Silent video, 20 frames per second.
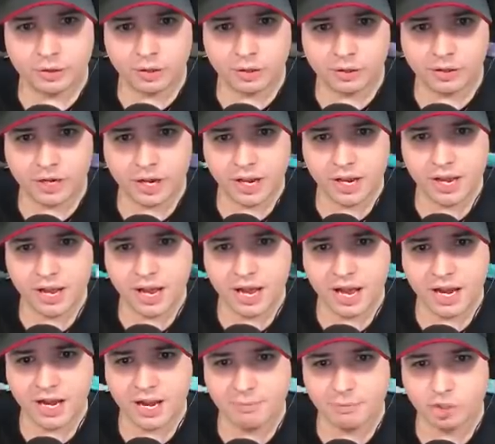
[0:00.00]
Okay,
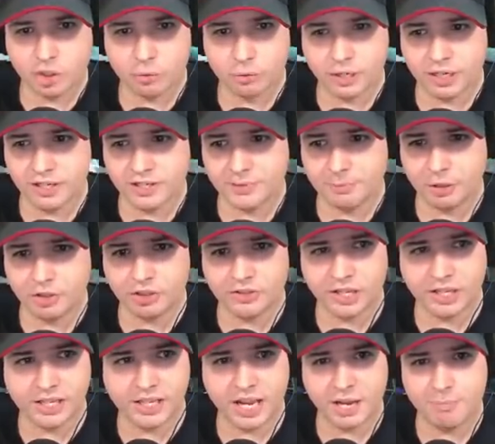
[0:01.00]
I'm shooting as much as
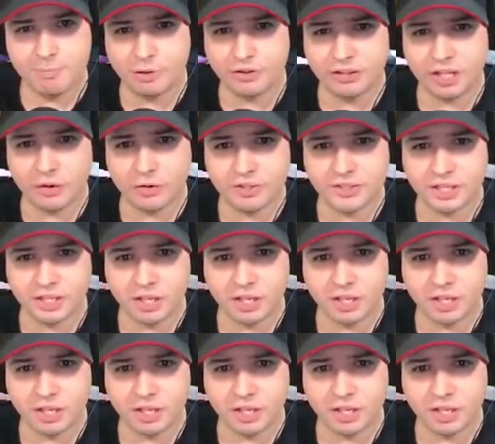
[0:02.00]
I can, but there is a